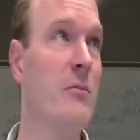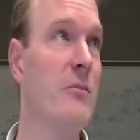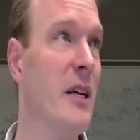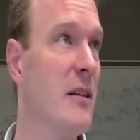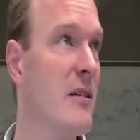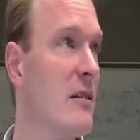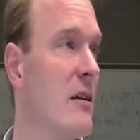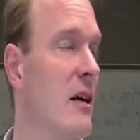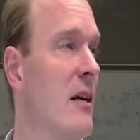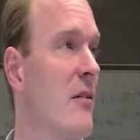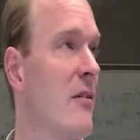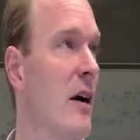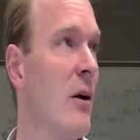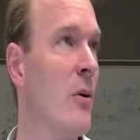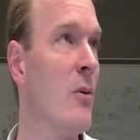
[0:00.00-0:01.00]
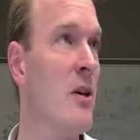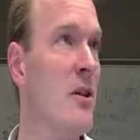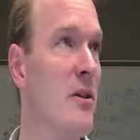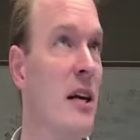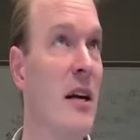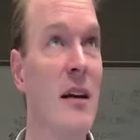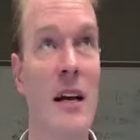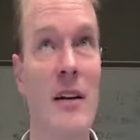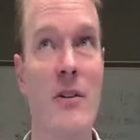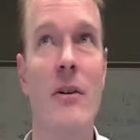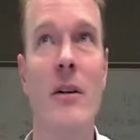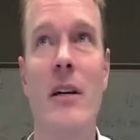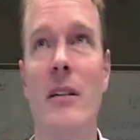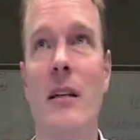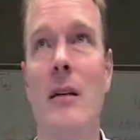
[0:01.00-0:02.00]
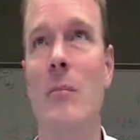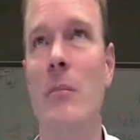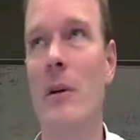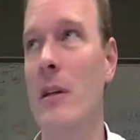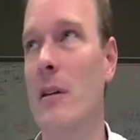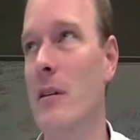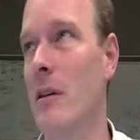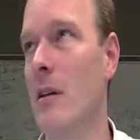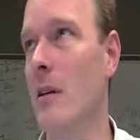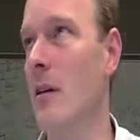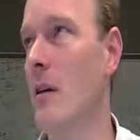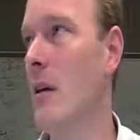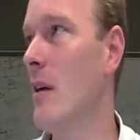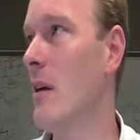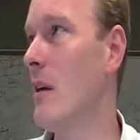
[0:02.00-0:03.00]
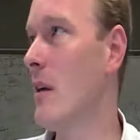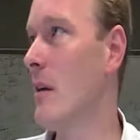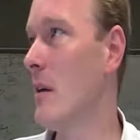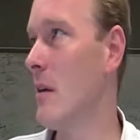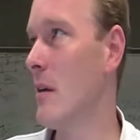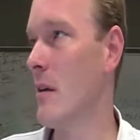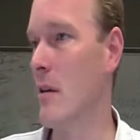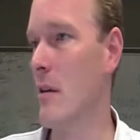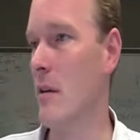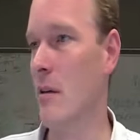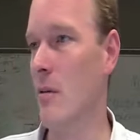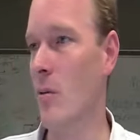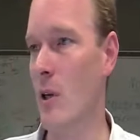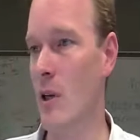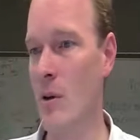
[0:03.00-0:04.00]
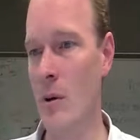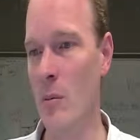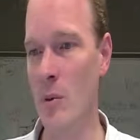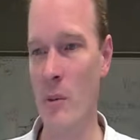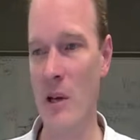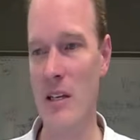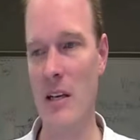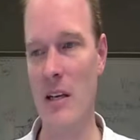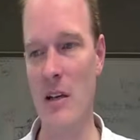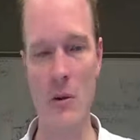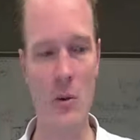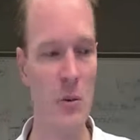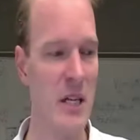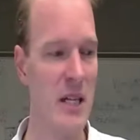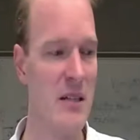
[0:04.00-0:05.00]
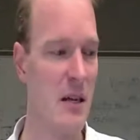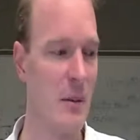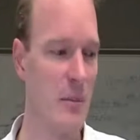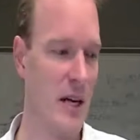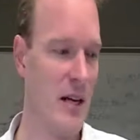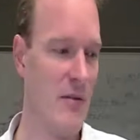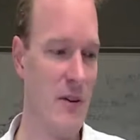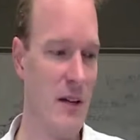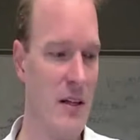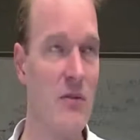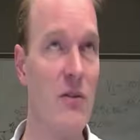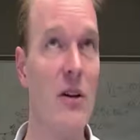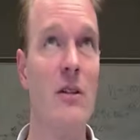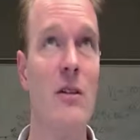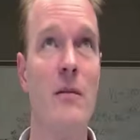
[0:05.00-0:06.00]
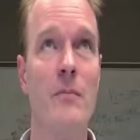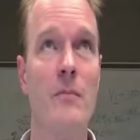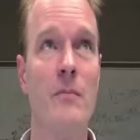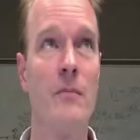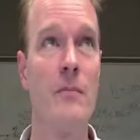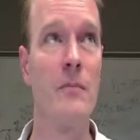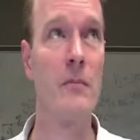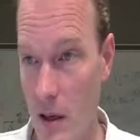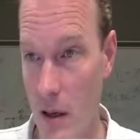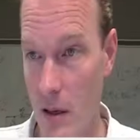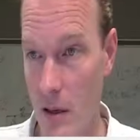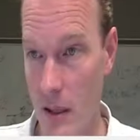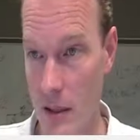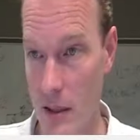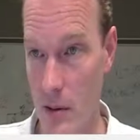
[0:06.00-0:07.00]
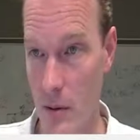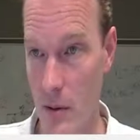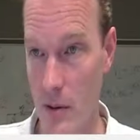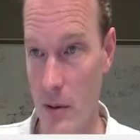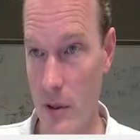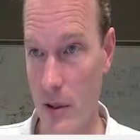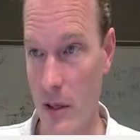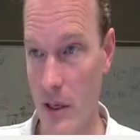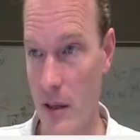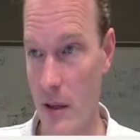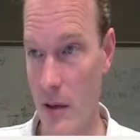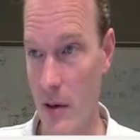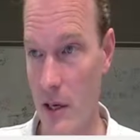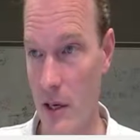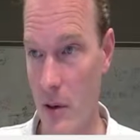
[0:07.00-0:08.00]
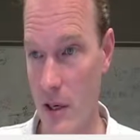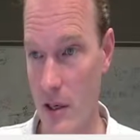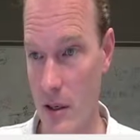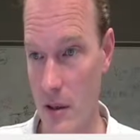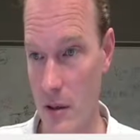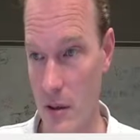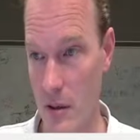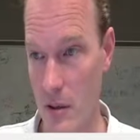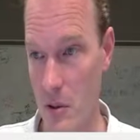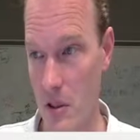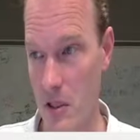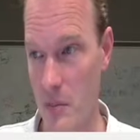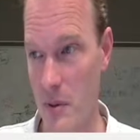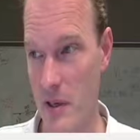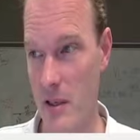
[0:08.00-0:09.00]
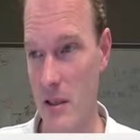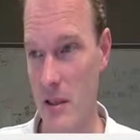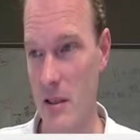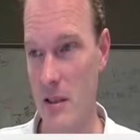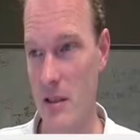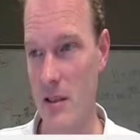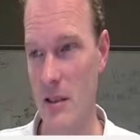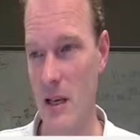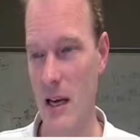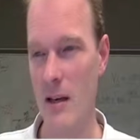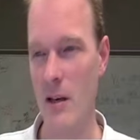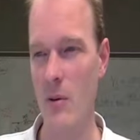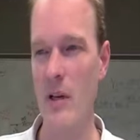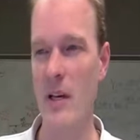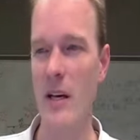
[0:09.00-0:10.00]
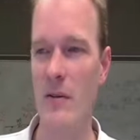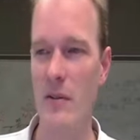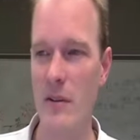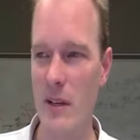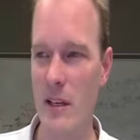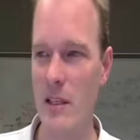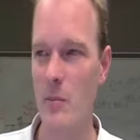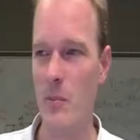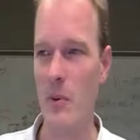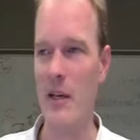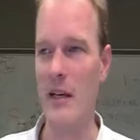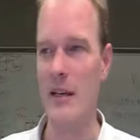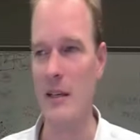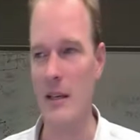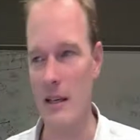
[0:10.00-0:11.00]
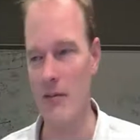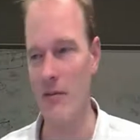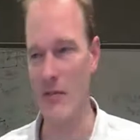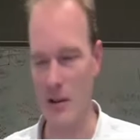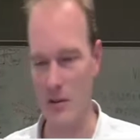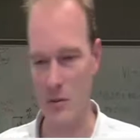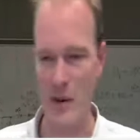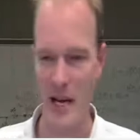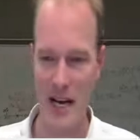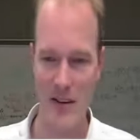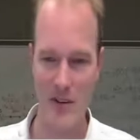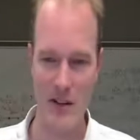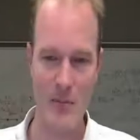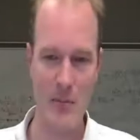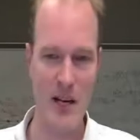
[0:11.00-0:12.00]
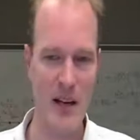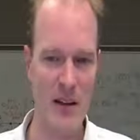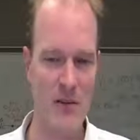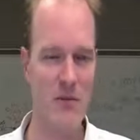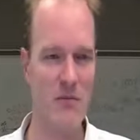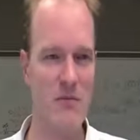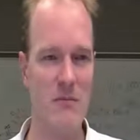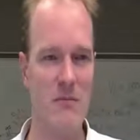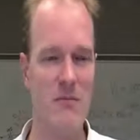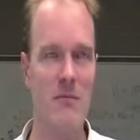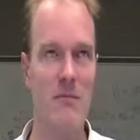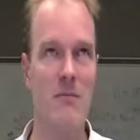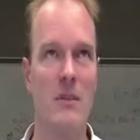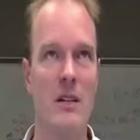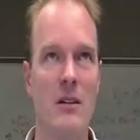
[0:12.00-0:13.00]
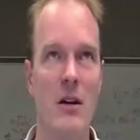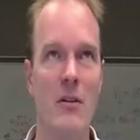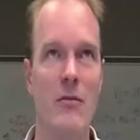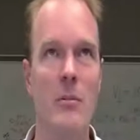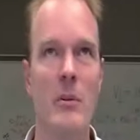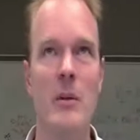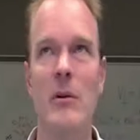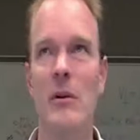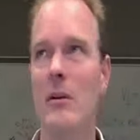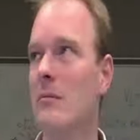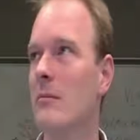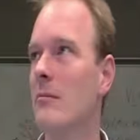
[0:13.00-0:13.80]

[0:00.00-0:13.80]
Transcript: That's kind of how we think nature does it. But when you implement it, you need some kind of fitness function. Let's do a utility theory question or two, just because I know we covered this, but it involves math, and math is hard for people.